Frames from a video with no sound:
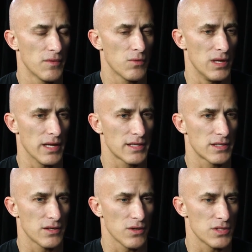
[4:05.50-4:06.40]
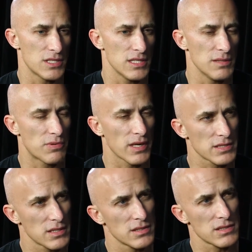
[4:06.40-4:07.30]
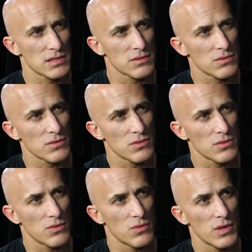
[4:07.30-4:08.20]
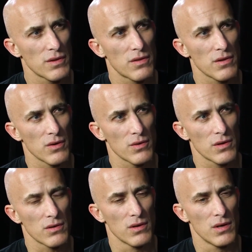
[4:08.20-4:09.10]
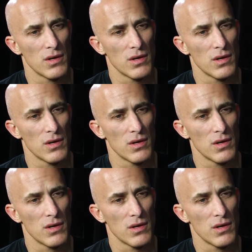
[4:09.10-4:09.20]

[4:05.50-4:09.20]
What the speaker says: We like to go see precedents with the owner.